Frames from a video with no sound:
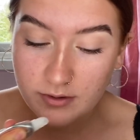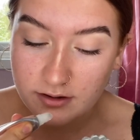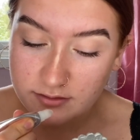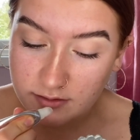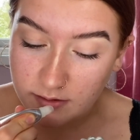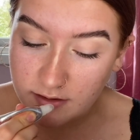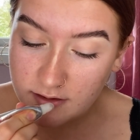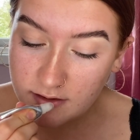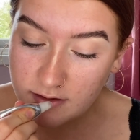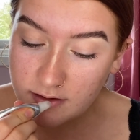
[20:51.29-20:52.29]
Right, so
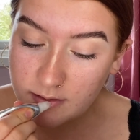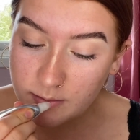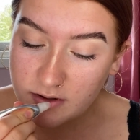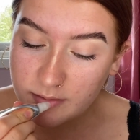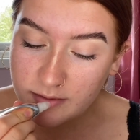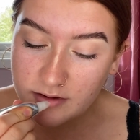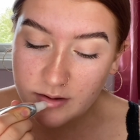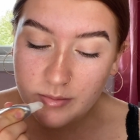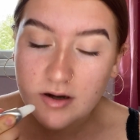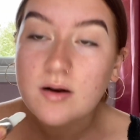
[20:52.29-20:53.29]
put a bit in the
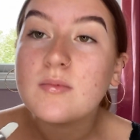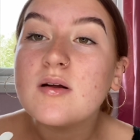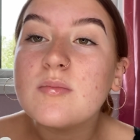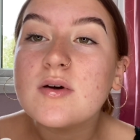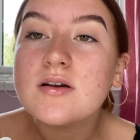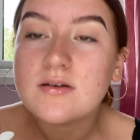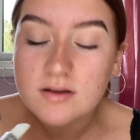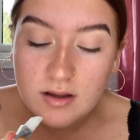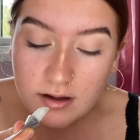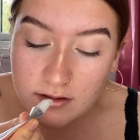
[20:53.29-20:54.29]
bottom lip, just like
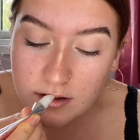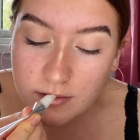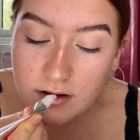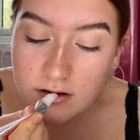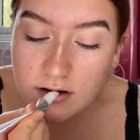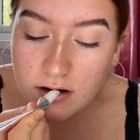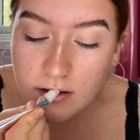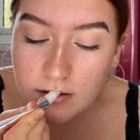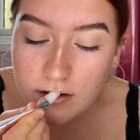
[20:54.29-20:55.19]
that, and then a bit in the top.